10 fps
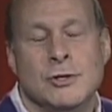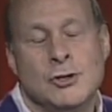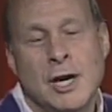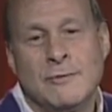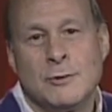In
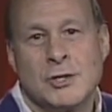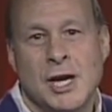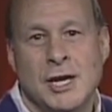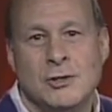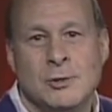Jennifer's
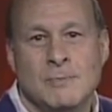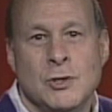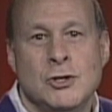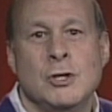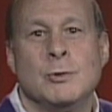case,
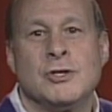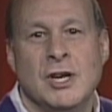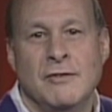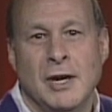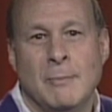she was
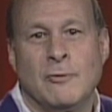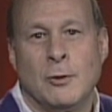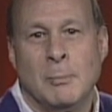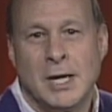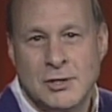saving up
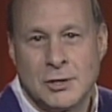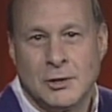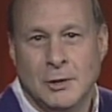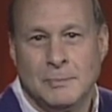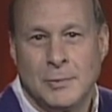for a
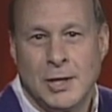bicycle,